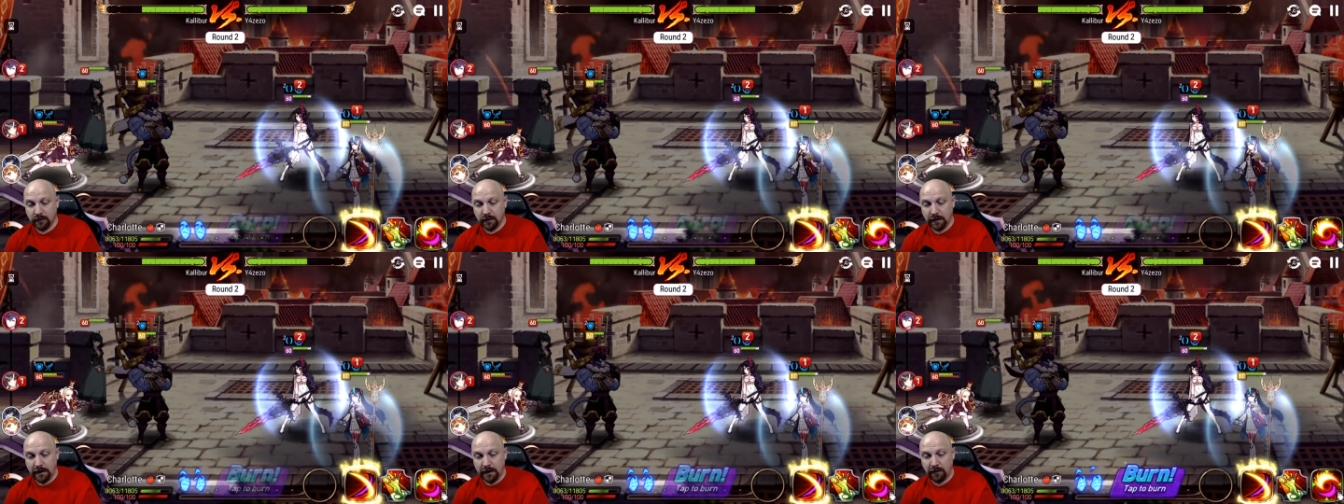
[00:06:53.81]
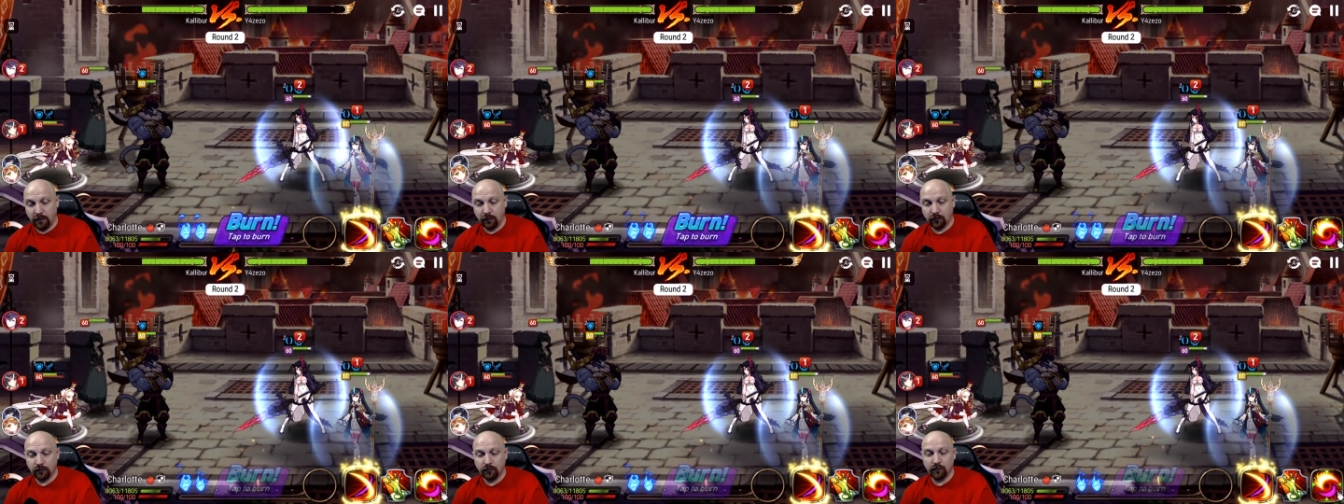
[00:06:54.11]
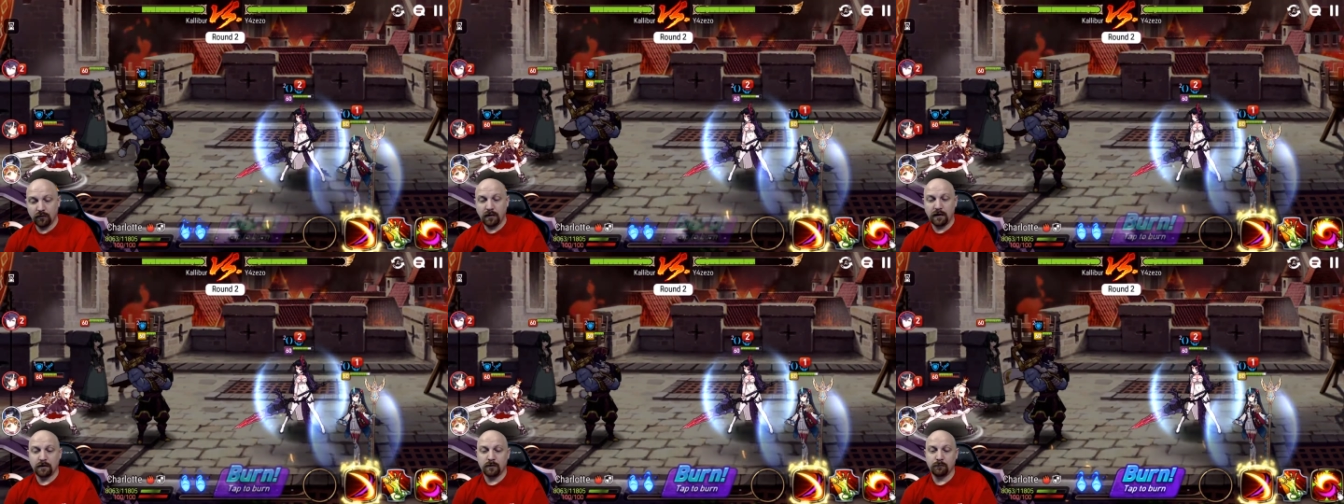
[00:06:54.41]
I also
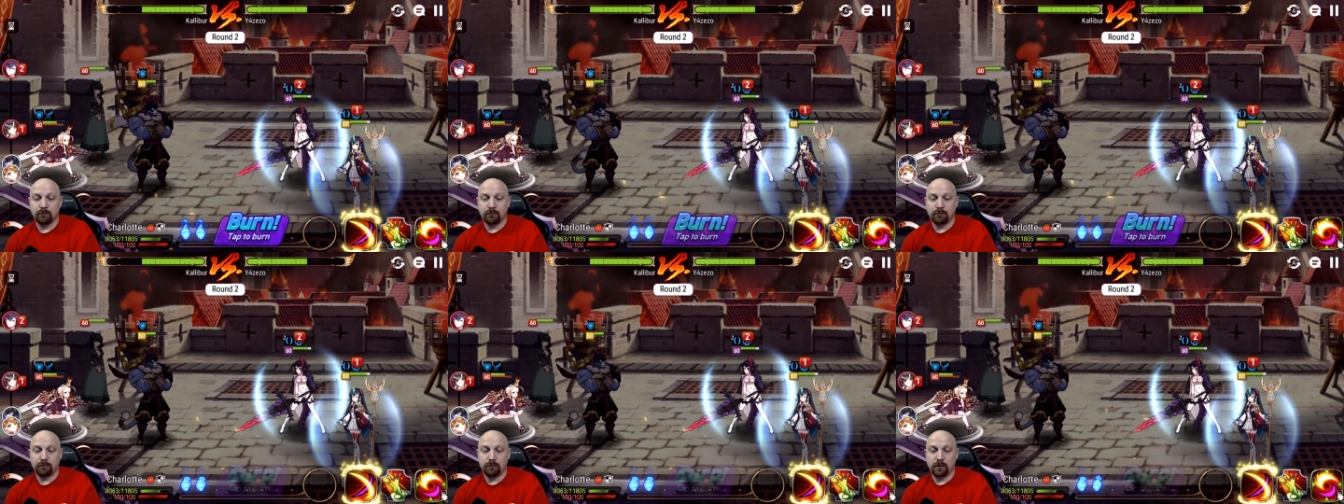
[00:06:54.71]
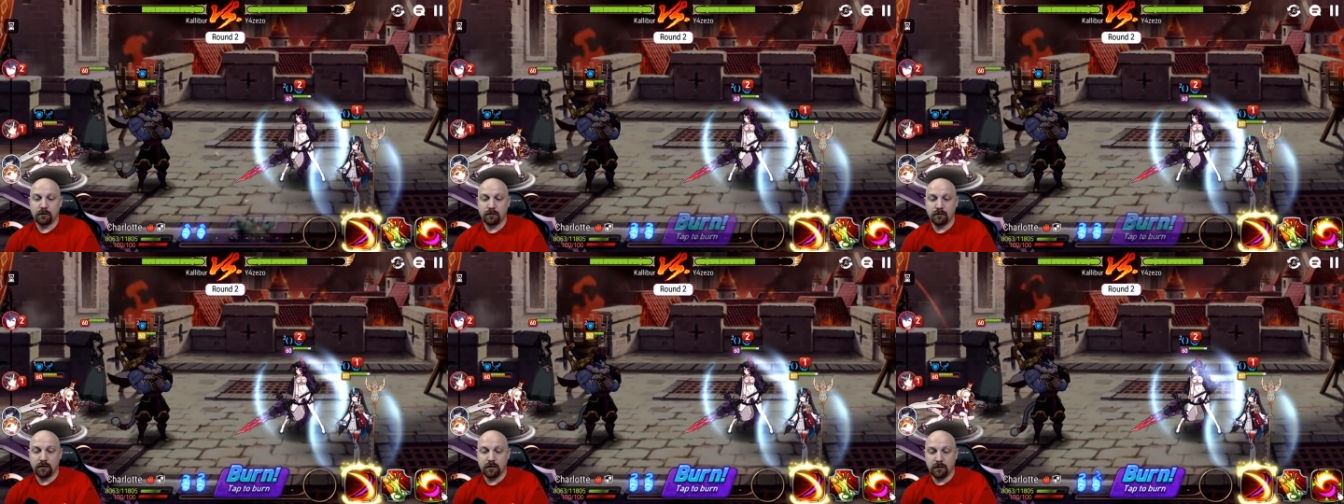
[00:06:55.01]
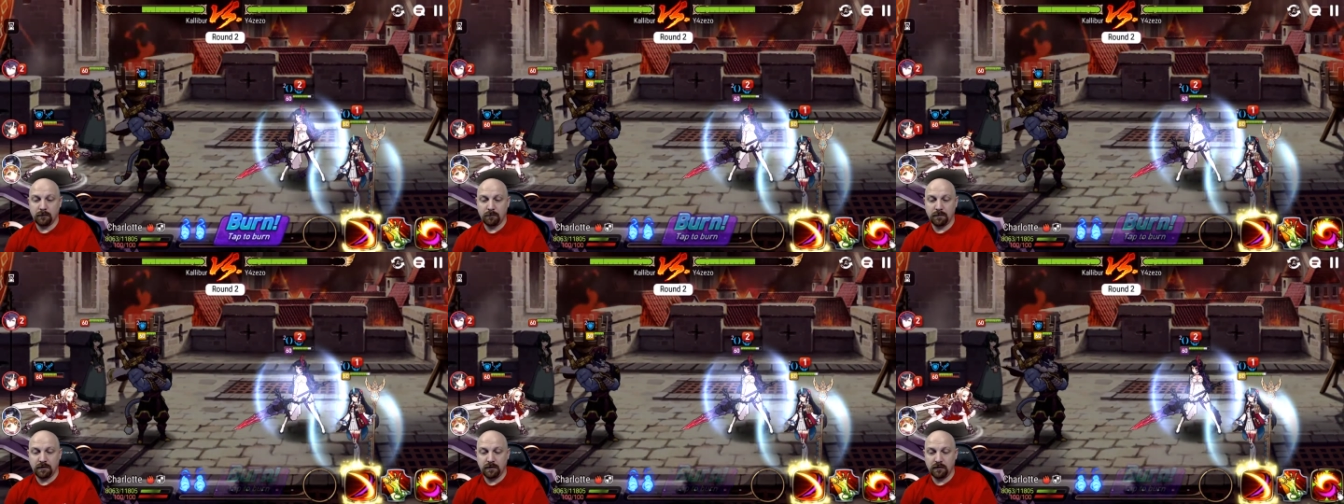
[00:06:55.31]
got a burn
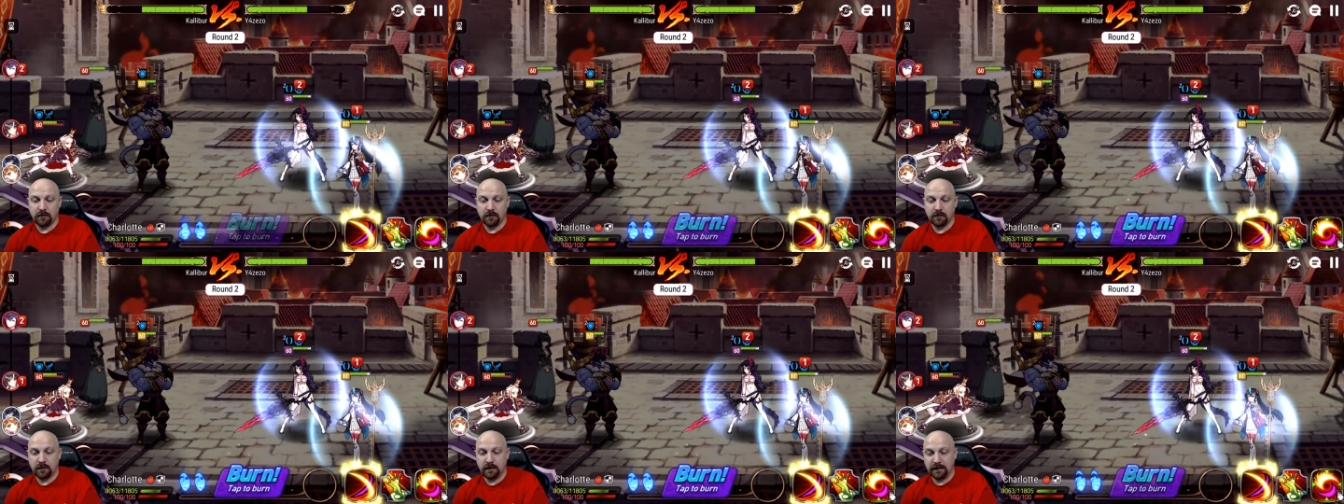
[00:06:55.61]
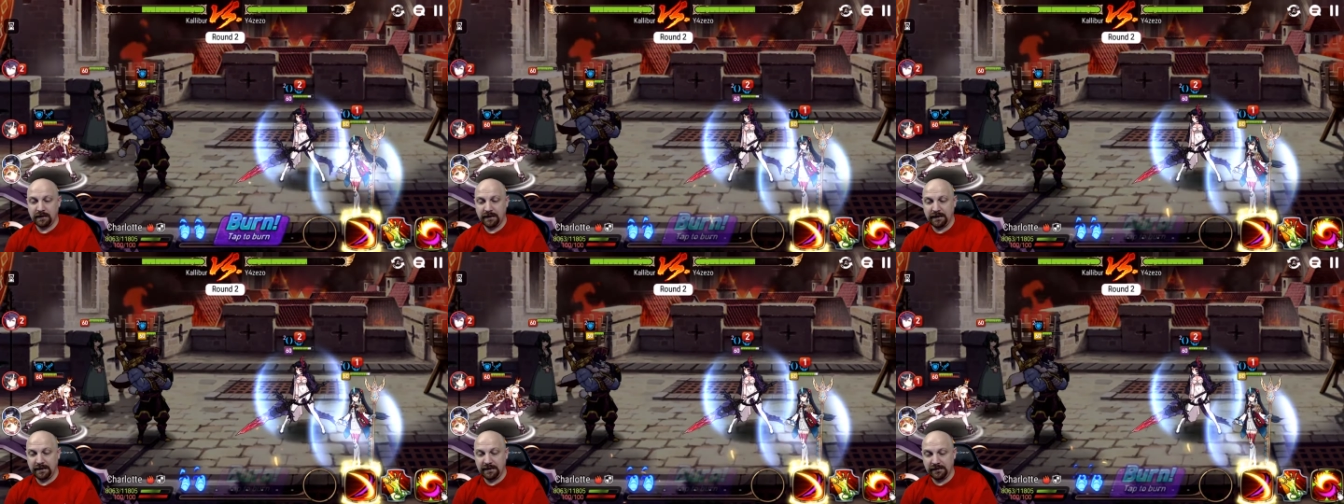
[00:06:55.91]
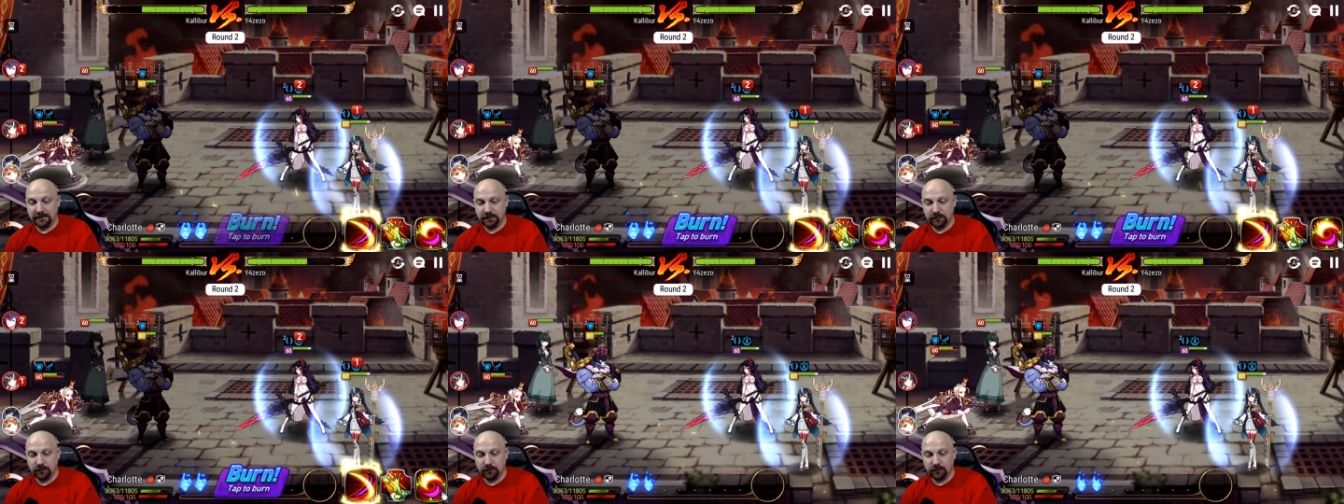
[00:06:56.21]
up here. I can't
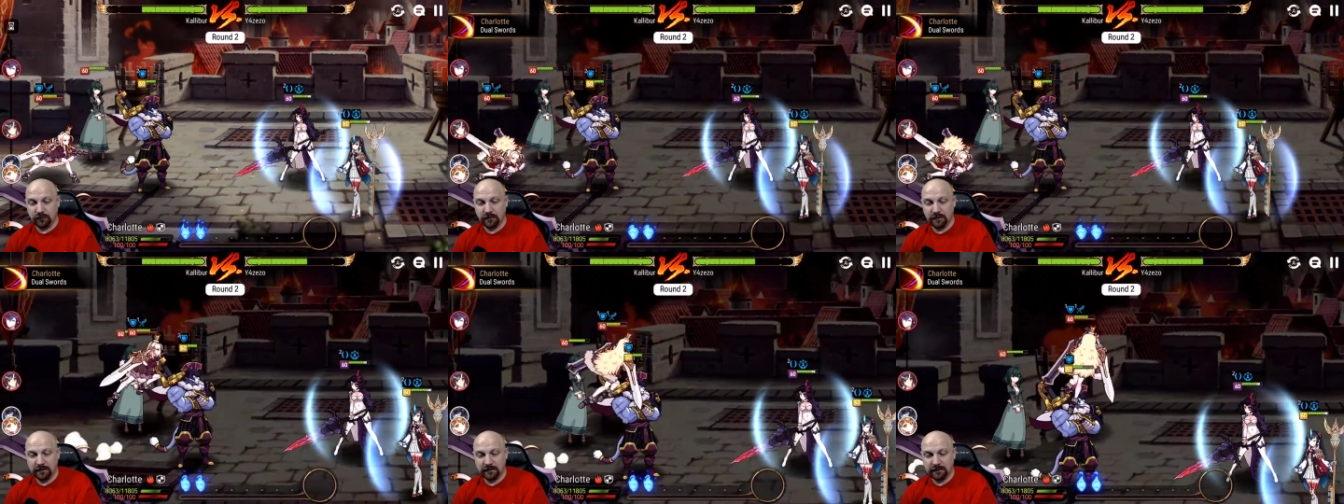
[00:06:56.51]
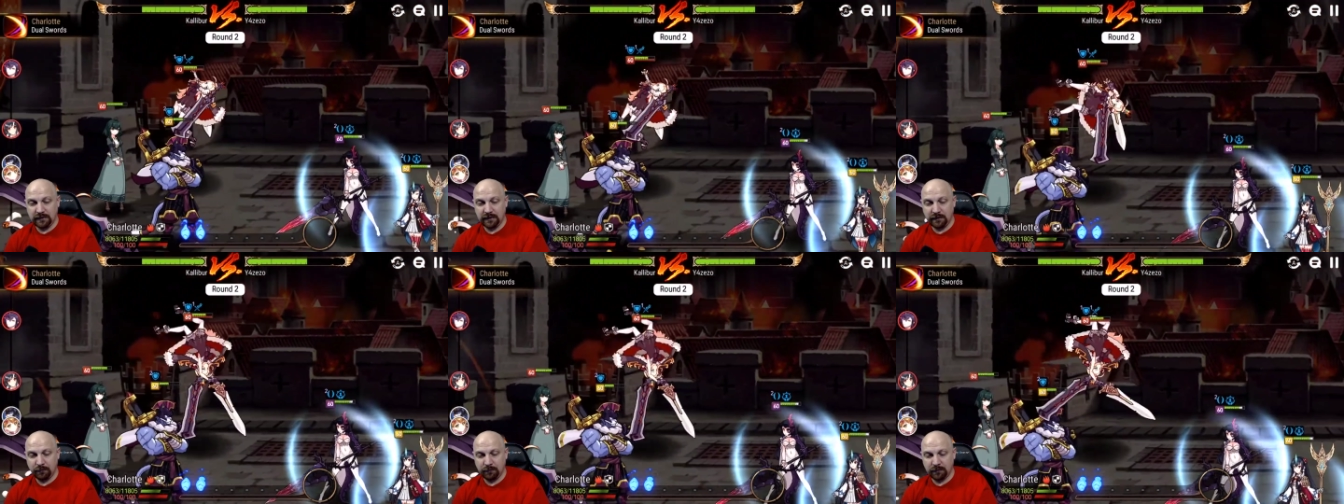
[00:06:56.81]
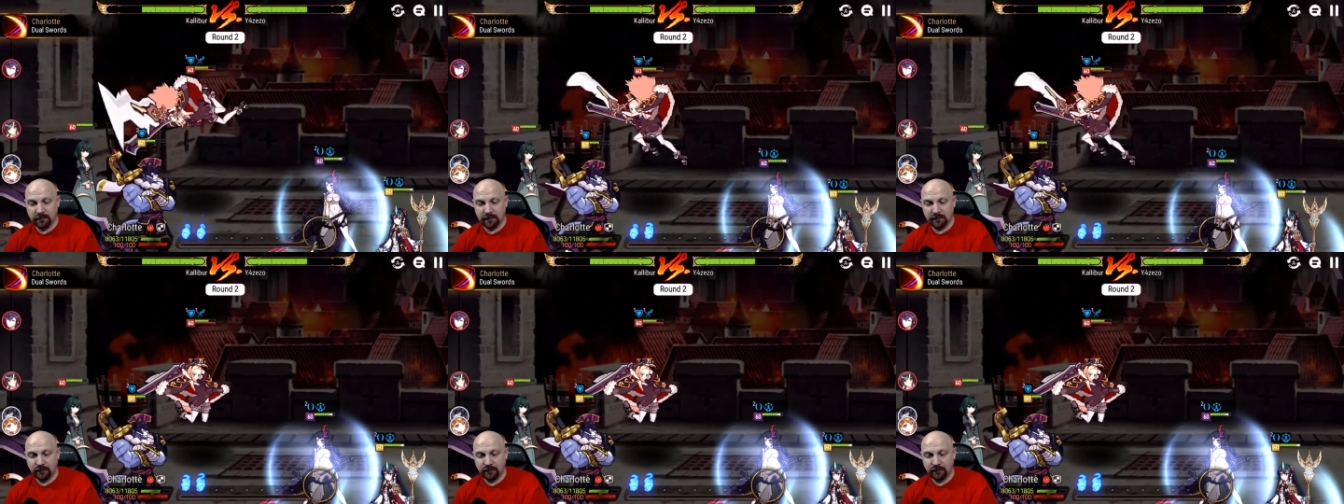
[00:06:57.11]
use that yet, but that's